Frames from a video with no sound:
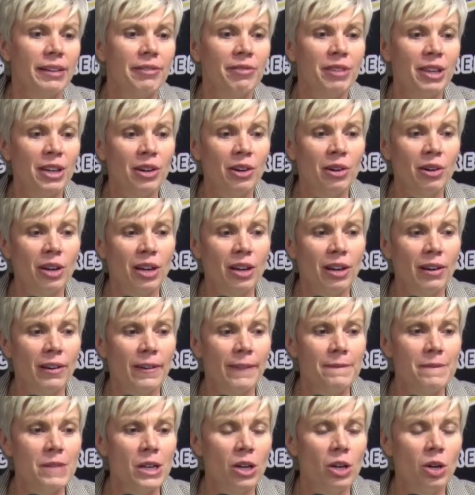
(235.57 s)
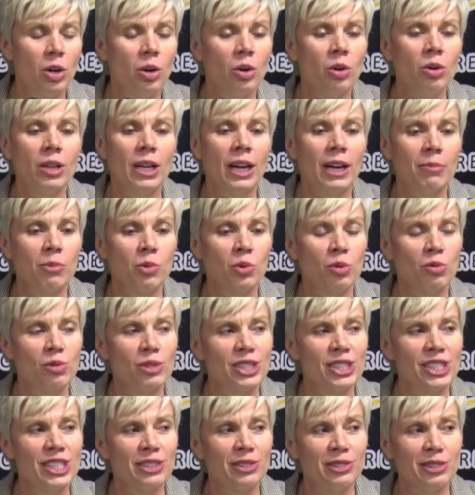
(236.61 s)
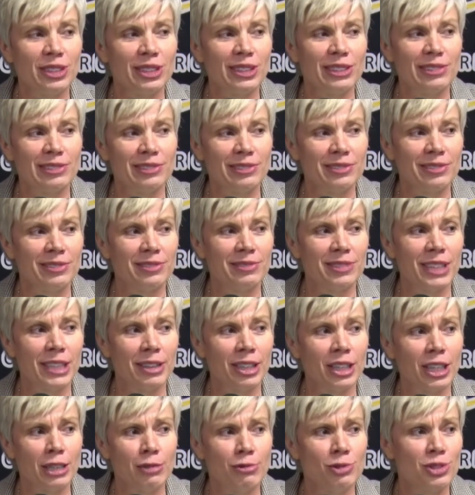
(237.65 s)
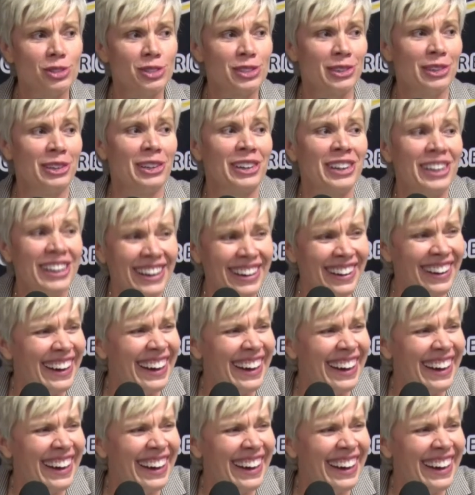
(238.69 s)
they're a whole lot more resilient than the coaches are.